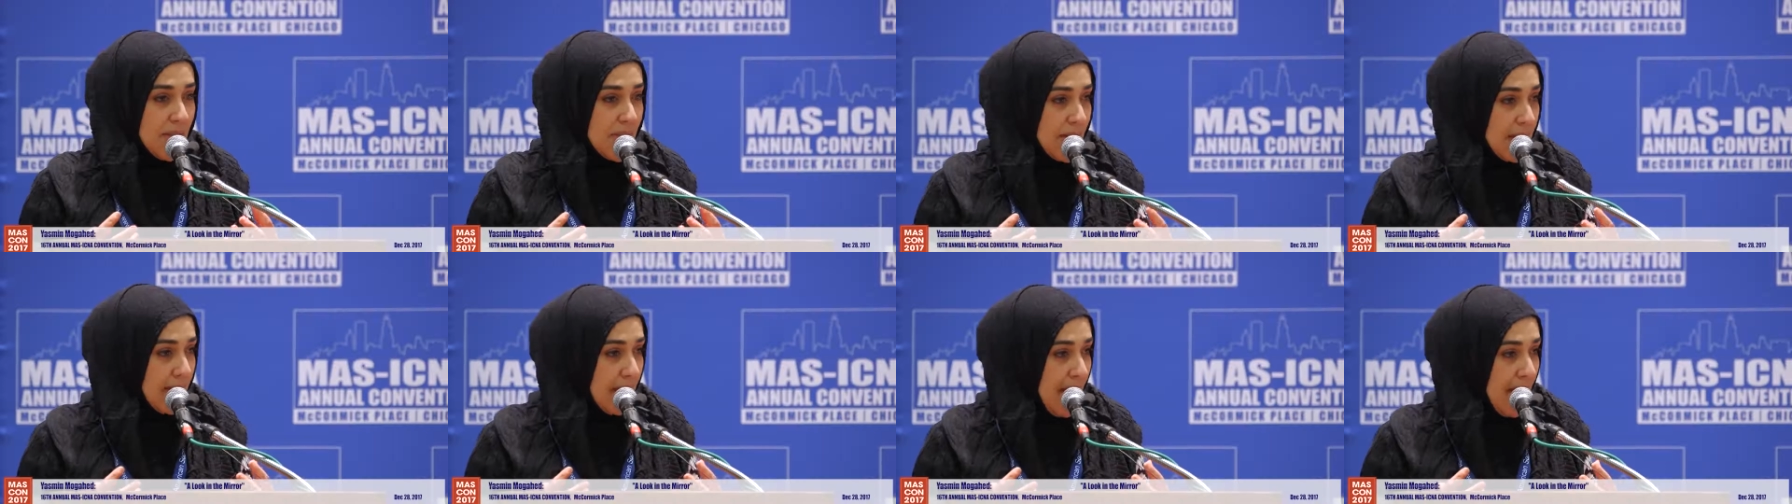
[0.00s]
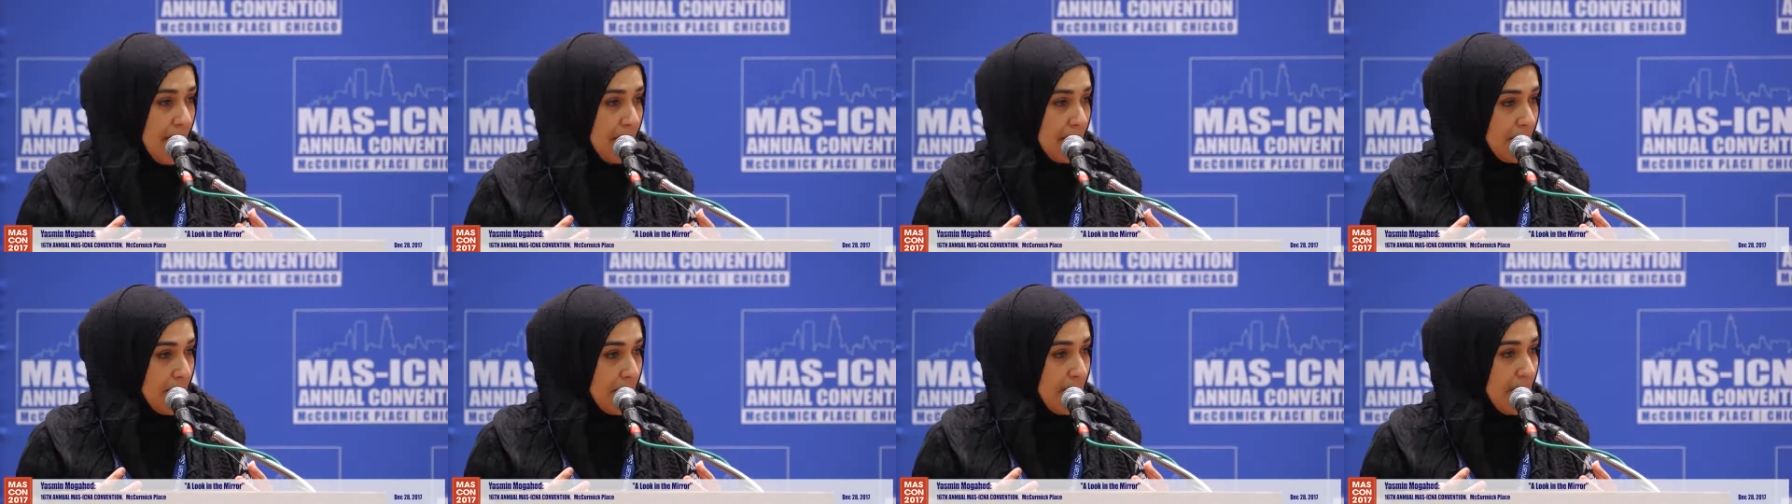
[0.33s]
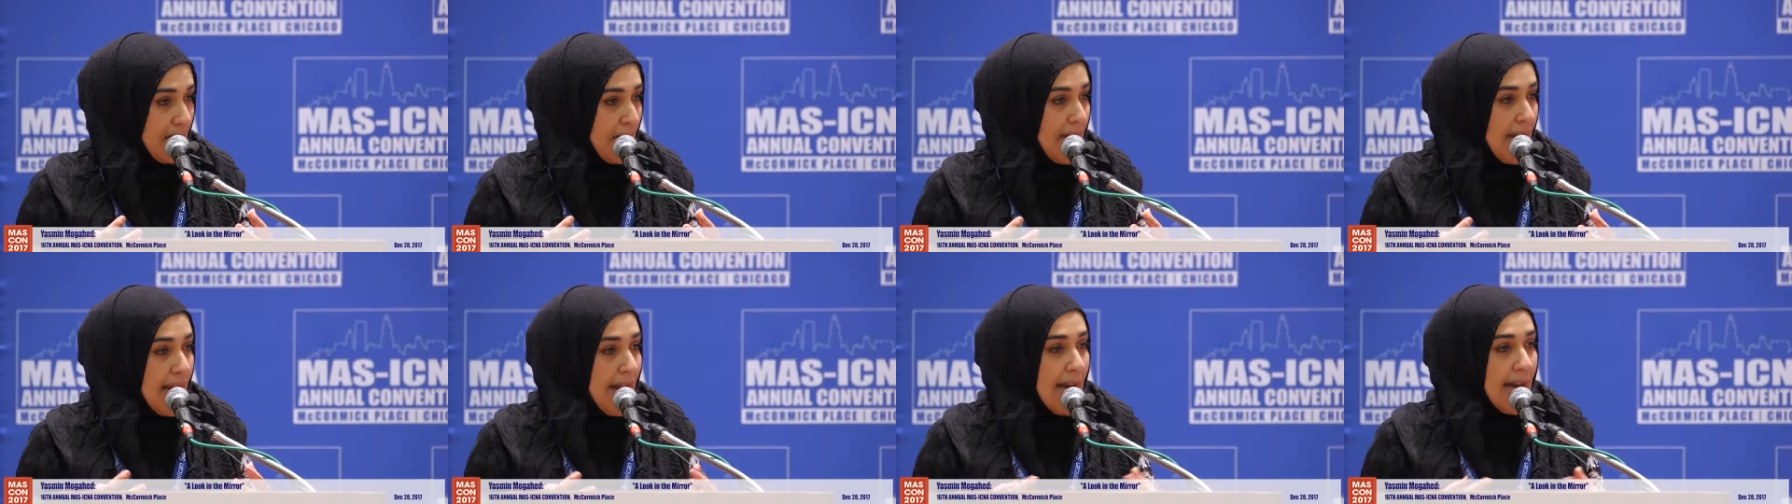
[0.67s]
us alive.
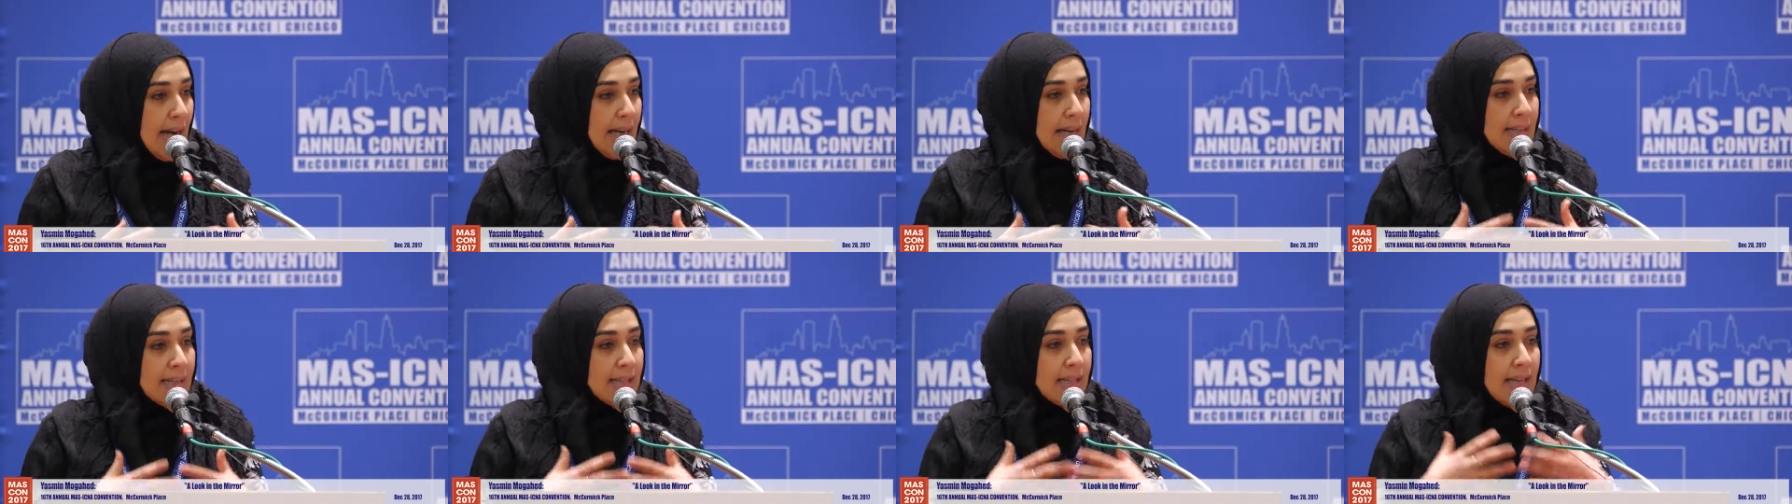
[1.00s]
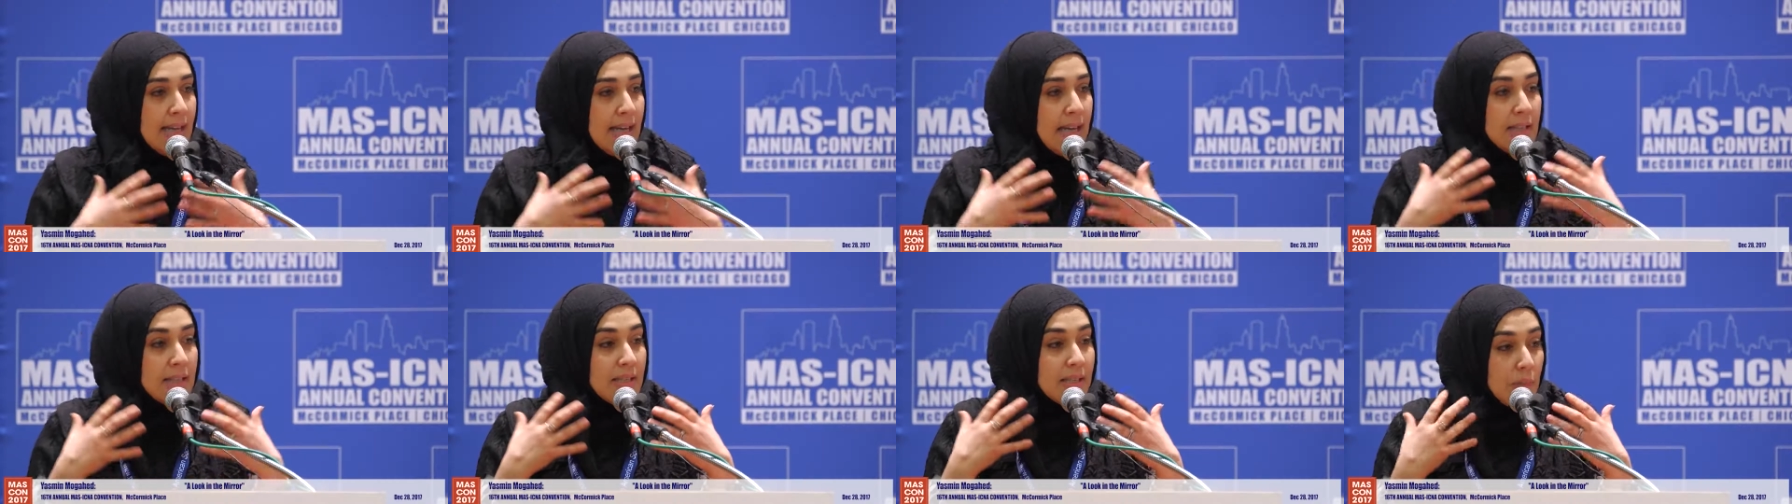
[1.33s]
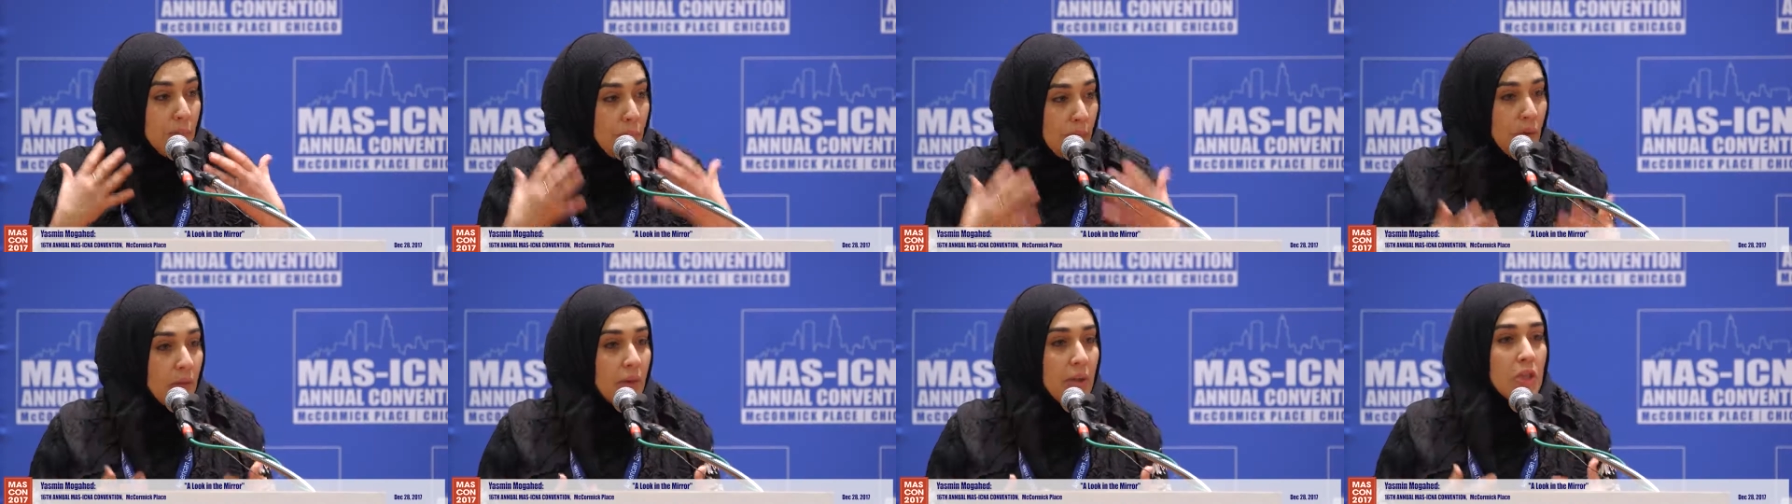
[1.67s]
It is the
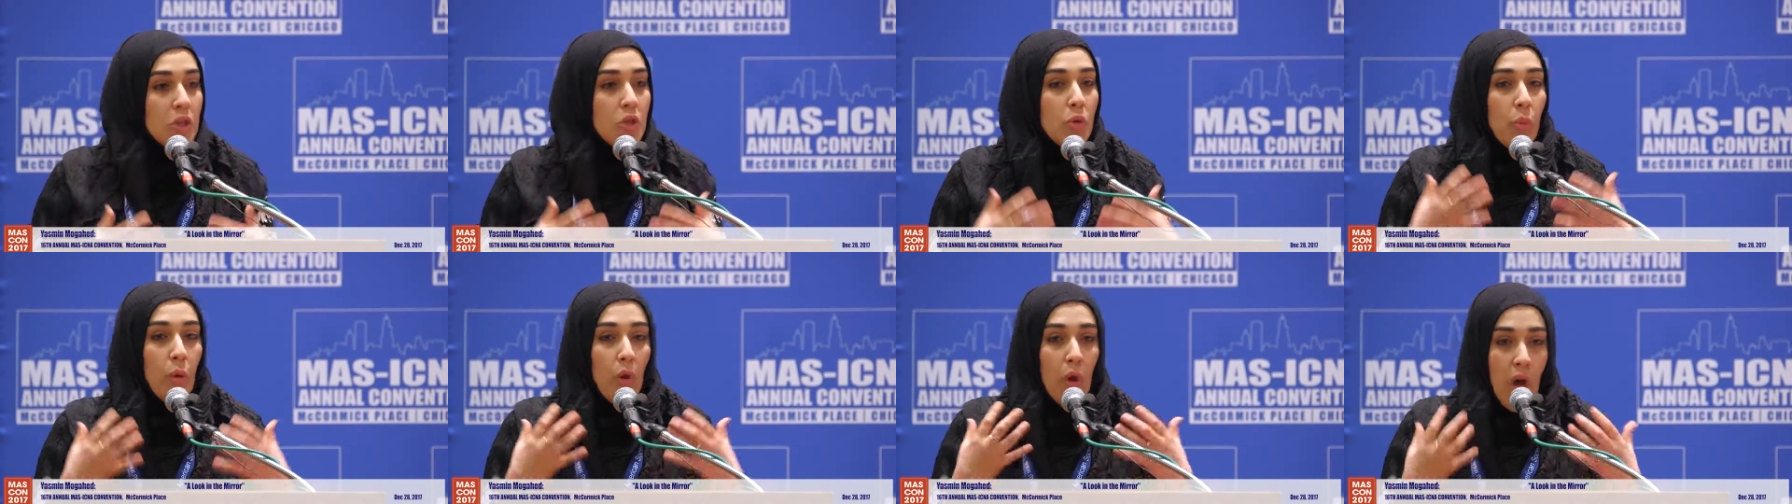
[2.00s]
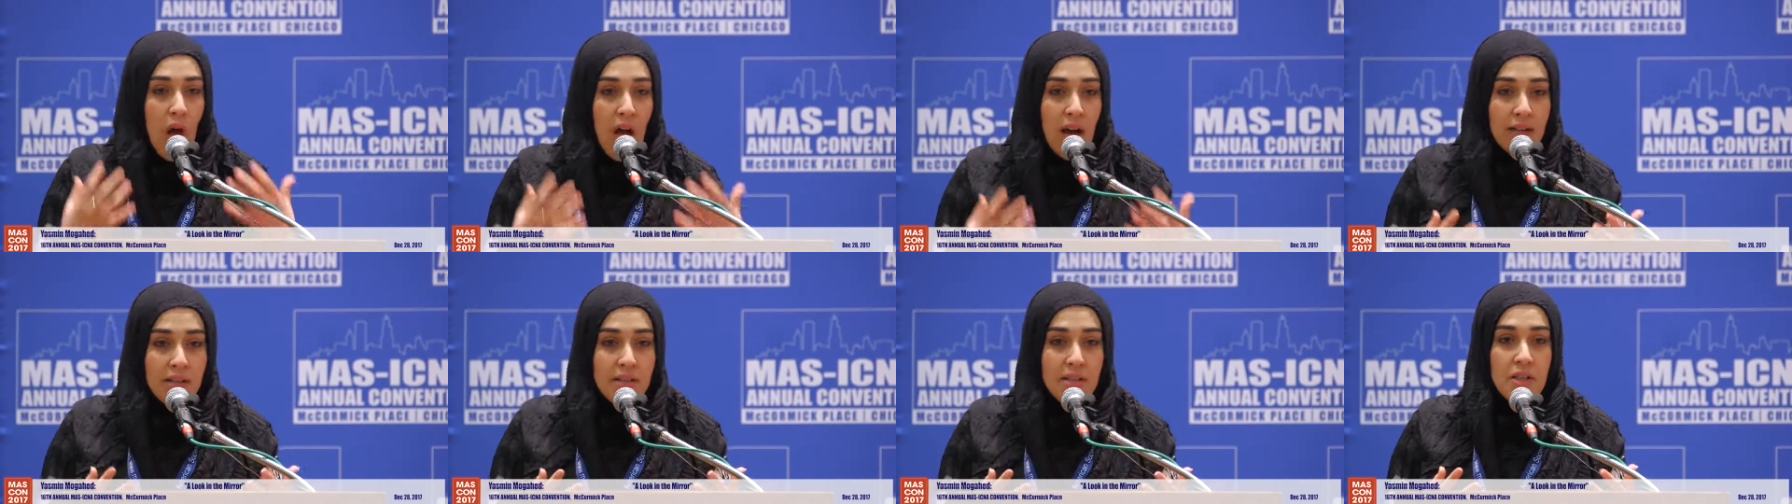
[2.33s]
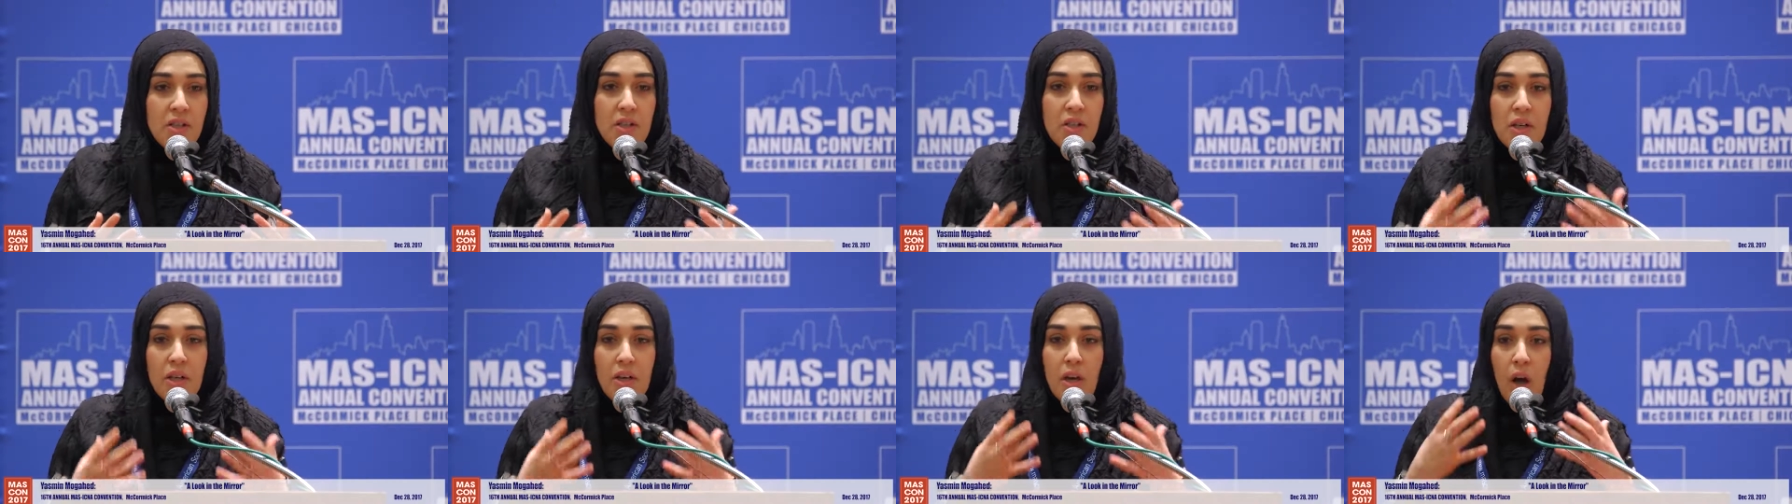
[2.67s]
spiritual
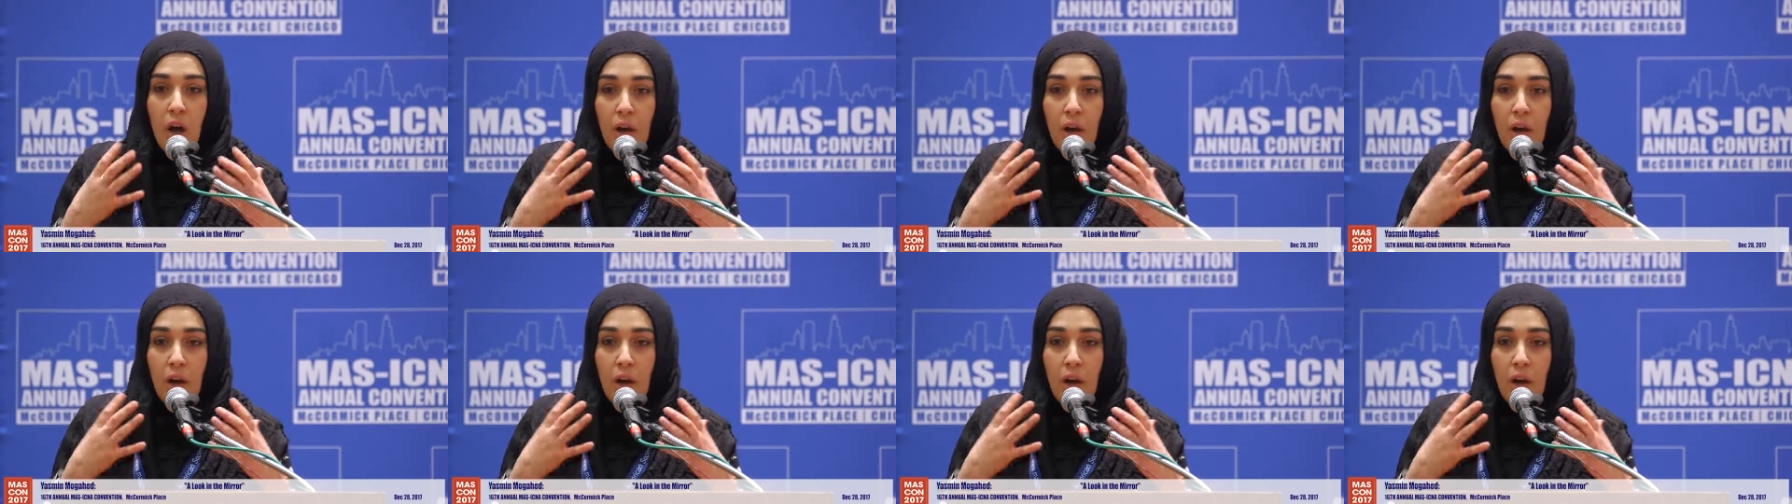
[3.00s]
oxygen